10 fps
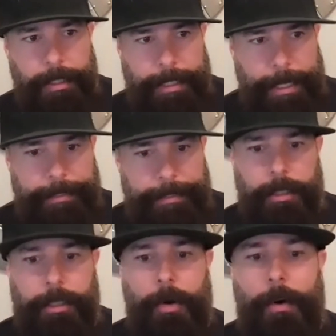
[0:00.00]
Guys,
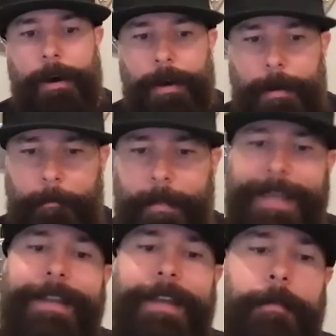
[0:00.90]
go out,
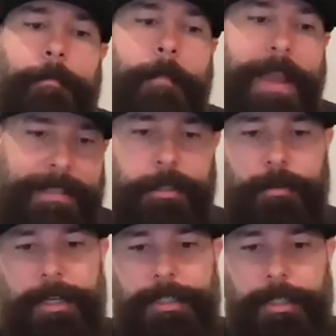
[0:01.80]
make it an amazing
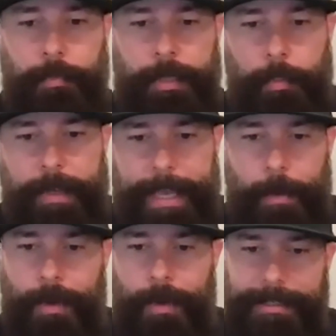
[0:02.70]
rest of your week. We
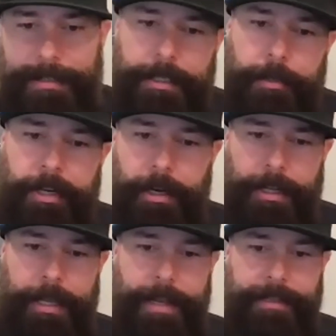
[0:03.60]
can't wait to see you here
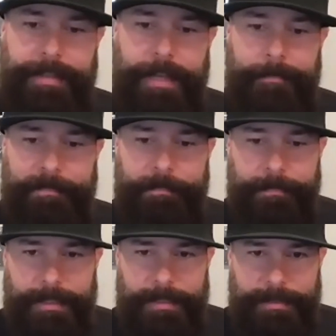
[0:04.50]
again next time.
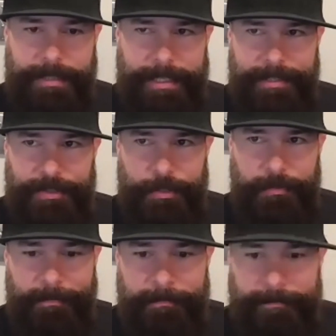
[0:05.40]
See you again soon.